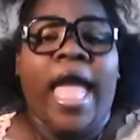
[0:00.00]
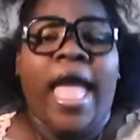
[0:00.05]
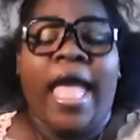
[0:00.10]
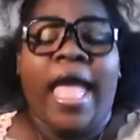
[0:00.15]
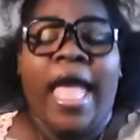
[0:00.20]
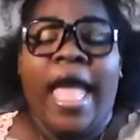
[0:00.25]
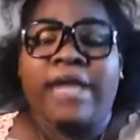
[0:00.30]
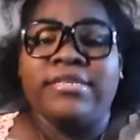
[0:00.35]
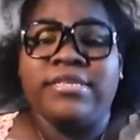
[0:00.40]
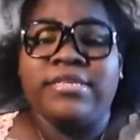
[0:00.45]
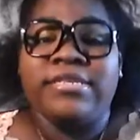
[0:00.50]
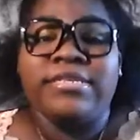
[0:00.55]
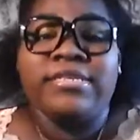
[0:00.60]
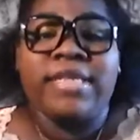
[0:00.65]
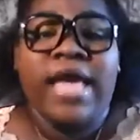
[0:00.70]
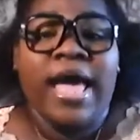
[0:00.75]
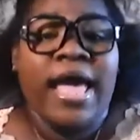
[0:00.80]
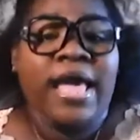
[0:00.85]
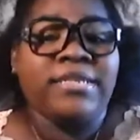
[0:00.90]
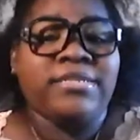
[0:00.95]

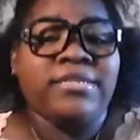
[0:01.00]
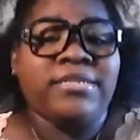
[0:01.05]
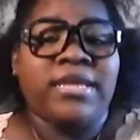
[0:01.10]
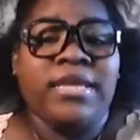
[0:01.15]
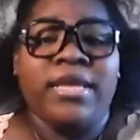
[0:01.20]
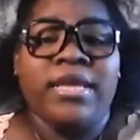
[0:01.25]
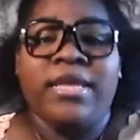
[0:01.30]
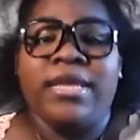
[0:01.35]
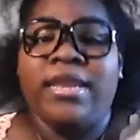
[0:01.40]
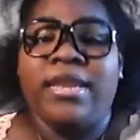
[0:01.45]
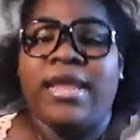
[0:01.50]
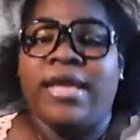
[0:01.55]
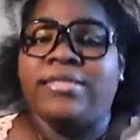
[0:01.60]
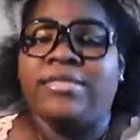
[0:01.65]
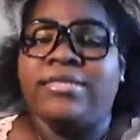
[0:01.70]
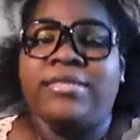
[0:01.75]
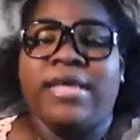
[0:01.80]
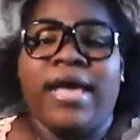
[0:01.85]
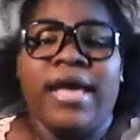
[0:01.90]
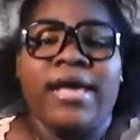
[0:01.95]
exercising and
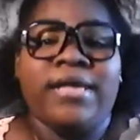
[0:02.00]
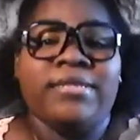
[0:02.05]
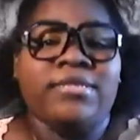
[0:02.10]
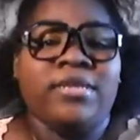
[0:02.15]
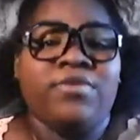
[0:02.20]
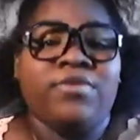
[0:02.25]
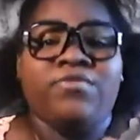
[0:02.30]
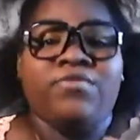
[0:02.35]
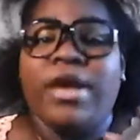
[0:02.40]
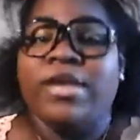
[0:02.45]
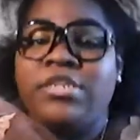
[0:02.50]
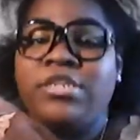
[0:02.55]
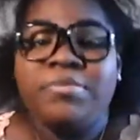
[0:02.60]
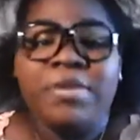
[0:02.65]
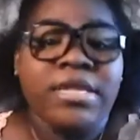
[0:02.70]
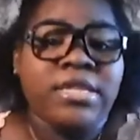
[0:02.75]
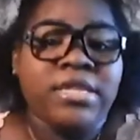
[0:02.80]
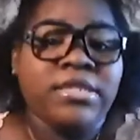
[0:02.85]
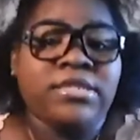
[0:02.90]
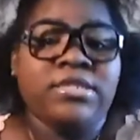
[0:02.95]
exercising
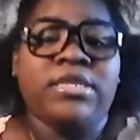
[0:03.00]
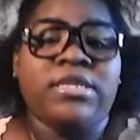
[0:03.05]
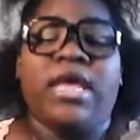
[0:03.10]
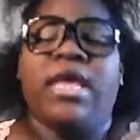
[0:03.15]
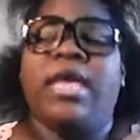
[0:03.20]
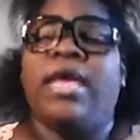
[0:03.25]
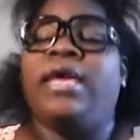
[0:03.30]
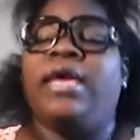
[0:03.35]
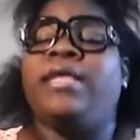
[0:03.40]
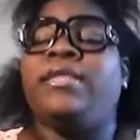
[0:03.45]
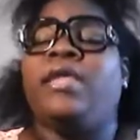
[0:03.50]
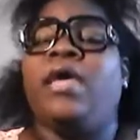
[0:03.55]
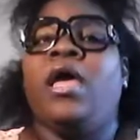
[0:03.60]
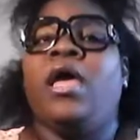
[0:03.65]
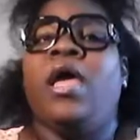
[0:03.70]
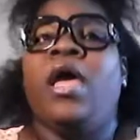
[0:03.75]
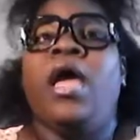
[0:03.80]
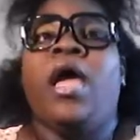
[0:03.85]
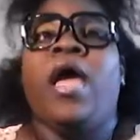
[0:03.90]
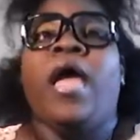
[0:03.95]
regimens and
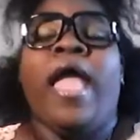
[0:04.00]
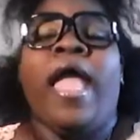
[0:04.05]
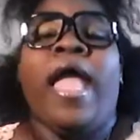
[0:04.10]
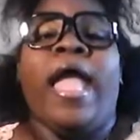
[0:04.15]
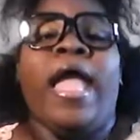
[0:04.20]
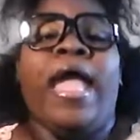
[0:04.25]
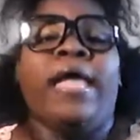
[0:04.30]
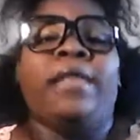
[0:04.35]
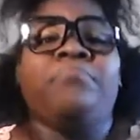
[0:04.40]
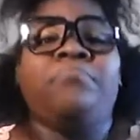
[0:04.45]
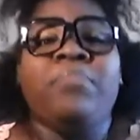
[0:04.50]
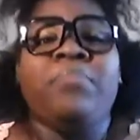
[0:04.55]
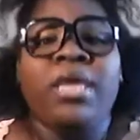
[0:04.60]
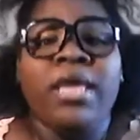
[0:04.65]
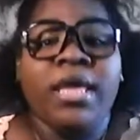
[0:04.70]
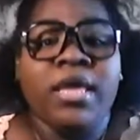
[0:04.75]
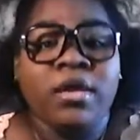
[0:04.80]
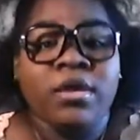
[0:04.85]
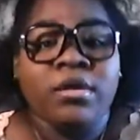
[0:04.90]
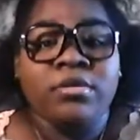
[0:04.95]
and
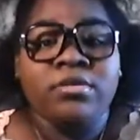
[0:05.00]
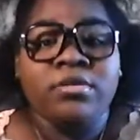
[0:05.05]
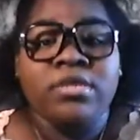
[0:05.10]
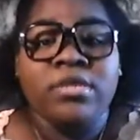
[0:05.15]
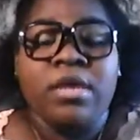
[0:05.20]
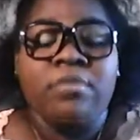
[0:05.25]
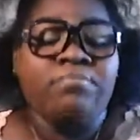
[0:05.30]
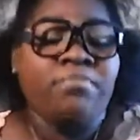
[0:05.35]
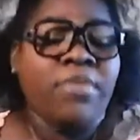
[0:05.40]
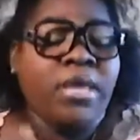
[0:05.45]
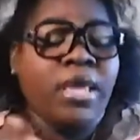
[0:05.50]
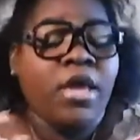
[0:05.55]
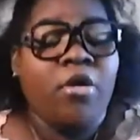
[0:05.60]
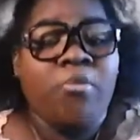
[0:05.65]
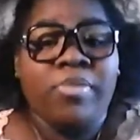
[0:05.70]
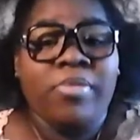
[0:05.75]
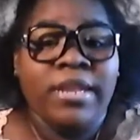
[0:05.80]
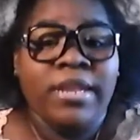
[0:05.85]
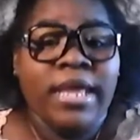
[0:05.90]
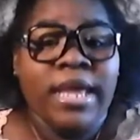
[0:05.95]
meals and meal
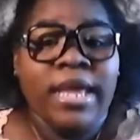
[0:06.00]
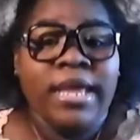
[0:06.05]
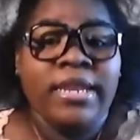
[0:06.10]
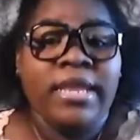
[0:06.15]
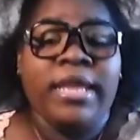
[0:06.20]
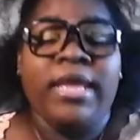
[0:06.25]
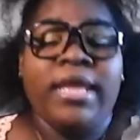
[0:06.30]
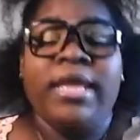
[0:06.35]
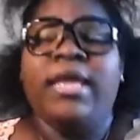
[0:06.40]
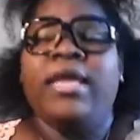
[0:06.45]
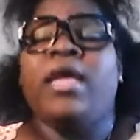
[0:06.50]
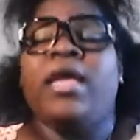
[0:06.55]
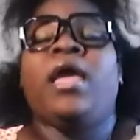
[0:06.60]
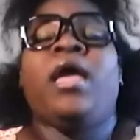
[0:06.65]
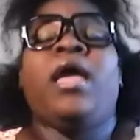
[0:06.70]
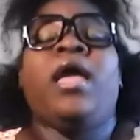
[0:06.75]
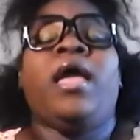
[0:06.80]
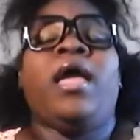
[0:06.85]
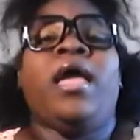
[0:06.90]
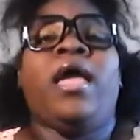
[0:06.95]
planning
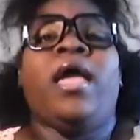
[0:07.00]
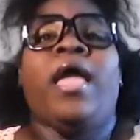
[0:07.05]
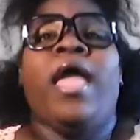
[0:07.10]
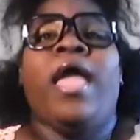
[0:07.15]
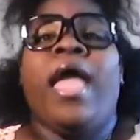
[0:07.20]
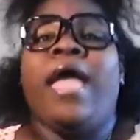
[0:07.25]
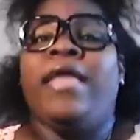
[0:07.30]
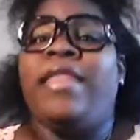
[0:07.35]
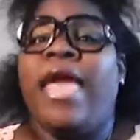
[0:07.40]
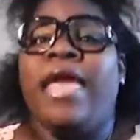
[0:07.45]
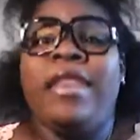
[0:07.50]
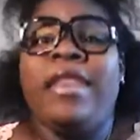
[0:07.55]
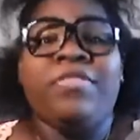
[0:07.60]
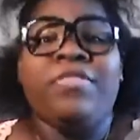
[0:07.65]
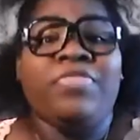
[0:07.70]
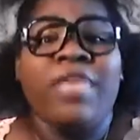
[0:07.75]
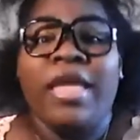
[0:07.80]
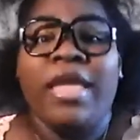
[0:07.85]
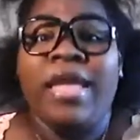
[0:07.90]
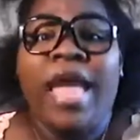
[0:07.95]
and
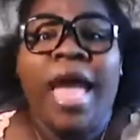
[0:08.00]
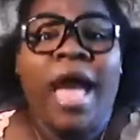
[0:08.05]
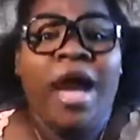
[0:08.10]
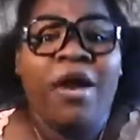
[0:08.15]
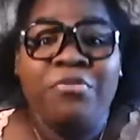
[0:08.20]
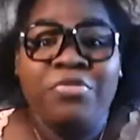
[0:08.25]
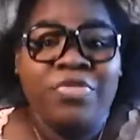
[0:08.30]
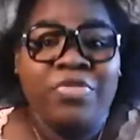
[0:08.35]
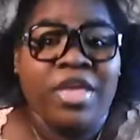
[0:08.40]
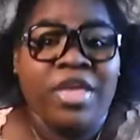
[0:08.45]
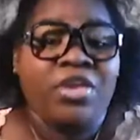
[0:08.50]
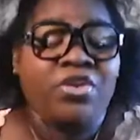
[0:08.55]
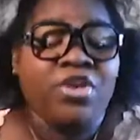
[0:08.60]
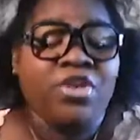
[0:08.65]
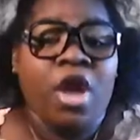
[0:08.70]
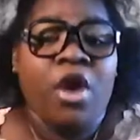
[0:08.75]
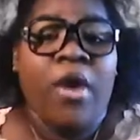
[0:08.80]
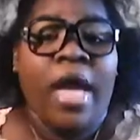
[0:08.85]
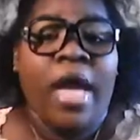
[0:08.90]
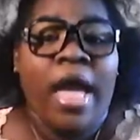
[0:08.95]
anything healthy you
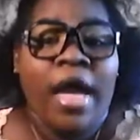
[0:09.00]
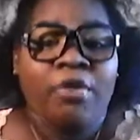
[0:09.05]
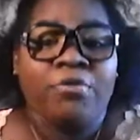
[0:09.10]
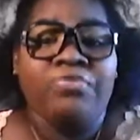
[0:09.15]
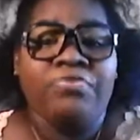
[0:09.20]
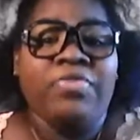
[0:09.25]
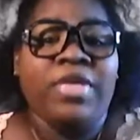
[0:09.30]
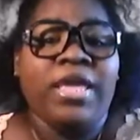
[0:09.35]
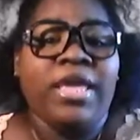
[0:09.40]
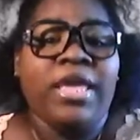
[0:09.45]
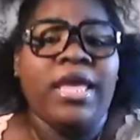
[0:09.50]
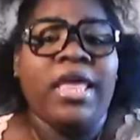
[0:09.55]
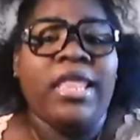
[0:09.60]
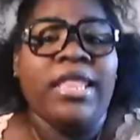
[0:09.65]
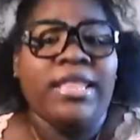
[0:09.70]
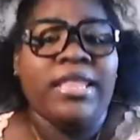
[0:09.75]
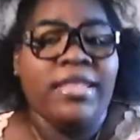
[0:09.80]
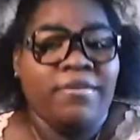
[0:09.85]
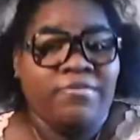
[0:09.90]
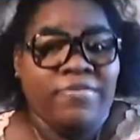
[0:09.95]
know healthy
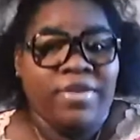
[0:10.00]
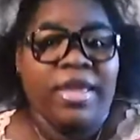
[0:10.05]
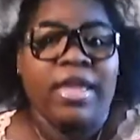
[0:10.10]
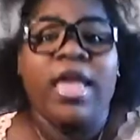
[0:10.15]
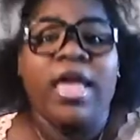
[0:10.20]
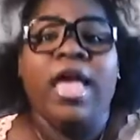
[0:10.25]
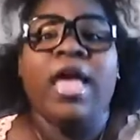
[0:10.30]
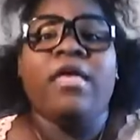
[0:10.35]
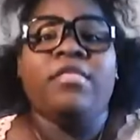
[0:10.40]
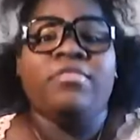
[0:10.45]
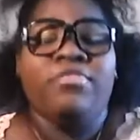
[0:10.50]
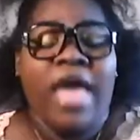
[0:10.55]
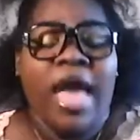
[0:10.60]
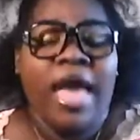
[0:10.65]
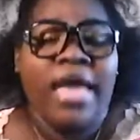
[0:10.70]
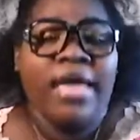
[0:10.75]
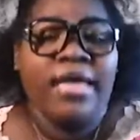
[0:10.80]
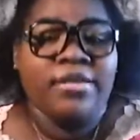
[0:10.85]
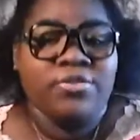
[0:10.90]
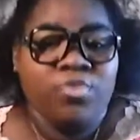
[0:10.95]
living
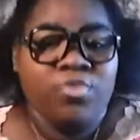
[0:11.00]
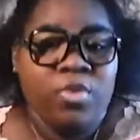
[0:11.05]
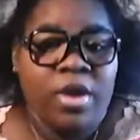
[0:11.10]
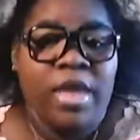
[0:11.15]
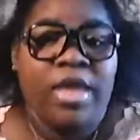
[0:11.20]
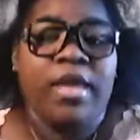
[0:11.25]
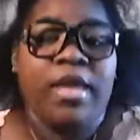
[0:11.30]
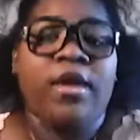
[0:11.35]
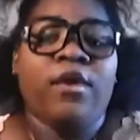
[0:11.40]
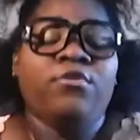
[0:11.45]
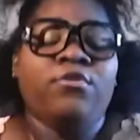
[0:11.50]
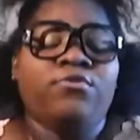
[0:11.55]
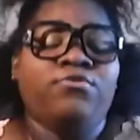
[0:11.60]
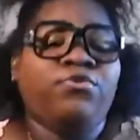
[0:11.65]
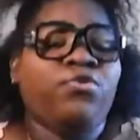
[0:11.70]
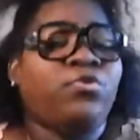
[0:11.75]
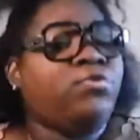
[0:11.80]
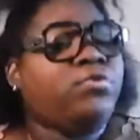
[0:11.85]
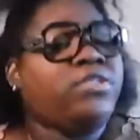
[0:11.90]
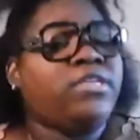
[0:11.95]
that is what
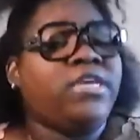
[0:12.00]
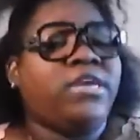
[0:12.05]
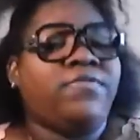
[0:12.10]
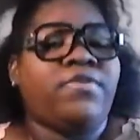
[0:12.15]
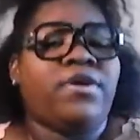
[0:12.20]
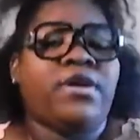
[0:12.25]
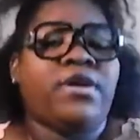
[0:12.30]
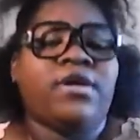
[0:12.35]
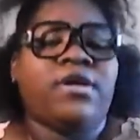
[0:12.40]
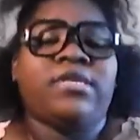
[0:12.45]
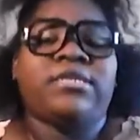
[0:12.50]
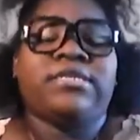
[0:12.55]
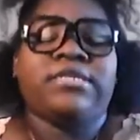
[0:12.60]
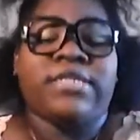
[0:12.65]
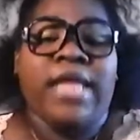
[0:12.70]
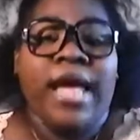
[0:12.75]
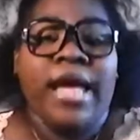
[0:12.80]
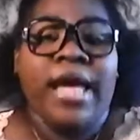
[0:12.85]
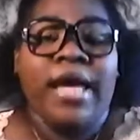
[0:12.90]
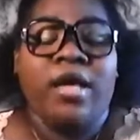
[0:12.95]
Frugal Diva
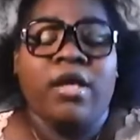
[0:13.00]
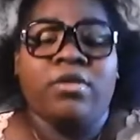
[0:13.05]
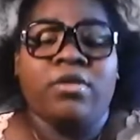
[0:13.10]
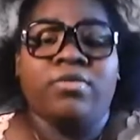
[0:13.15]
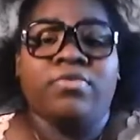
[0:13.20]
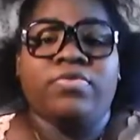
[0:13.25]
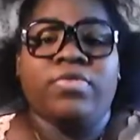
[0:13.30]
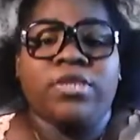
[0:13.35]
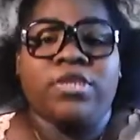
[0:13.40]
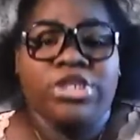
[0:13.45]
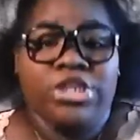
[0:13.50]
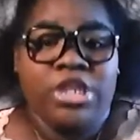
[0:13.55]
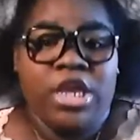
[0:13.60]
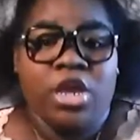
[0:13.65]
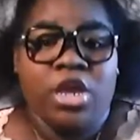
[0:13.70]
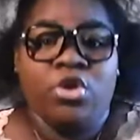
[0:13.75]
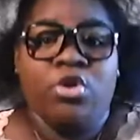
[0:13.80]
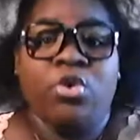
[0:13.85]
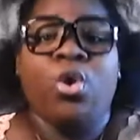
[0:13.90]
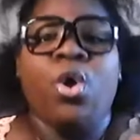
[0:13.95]
style, the
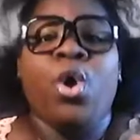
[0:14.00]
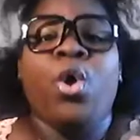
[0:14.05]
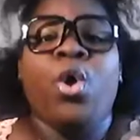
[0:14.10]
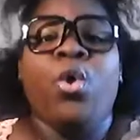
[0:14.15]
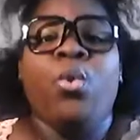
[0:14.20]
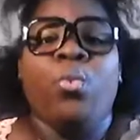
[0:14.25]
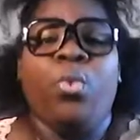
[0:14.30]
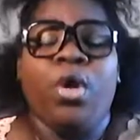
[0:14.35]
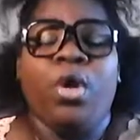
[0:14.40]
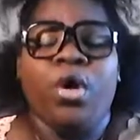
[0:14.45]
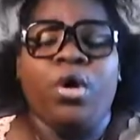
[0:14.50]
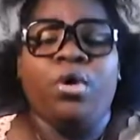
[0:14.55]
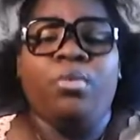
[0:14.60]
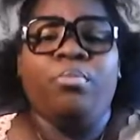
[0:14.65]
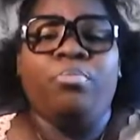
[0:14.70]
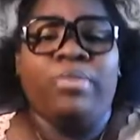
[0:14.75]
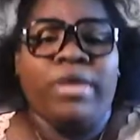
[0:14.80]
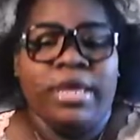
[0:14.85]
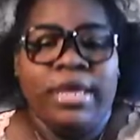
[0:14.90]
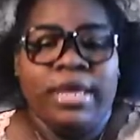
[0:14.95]
channel will
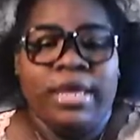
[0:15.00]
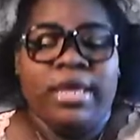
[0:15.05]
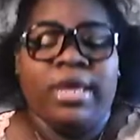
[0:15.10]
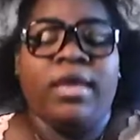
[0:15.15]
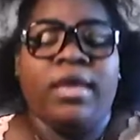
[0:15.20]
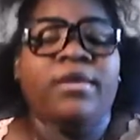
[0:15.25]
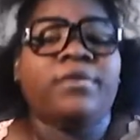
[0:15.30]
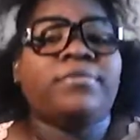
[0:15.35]
be